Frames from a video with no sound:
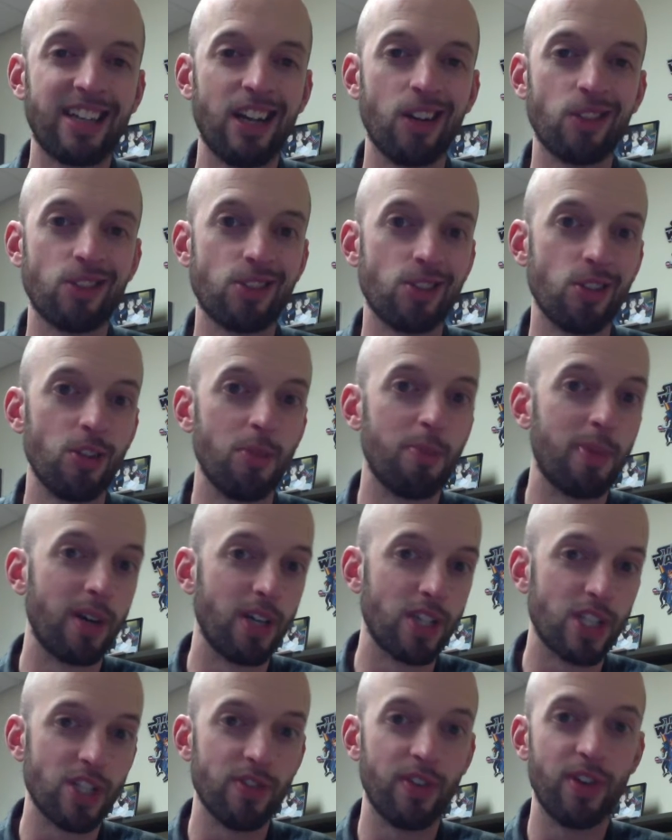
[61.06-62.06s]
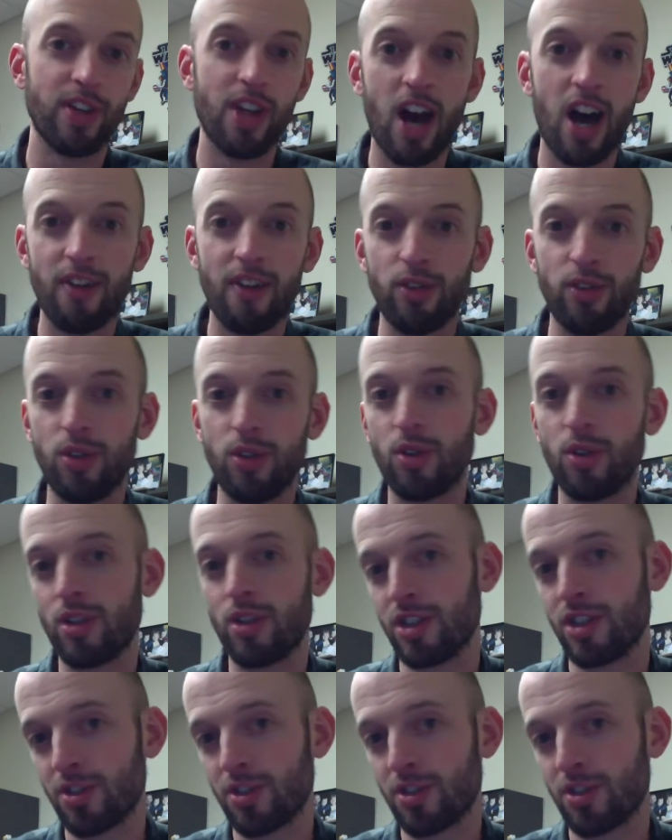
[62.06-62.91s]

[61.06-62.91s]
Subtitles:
out certain parts of a novel or a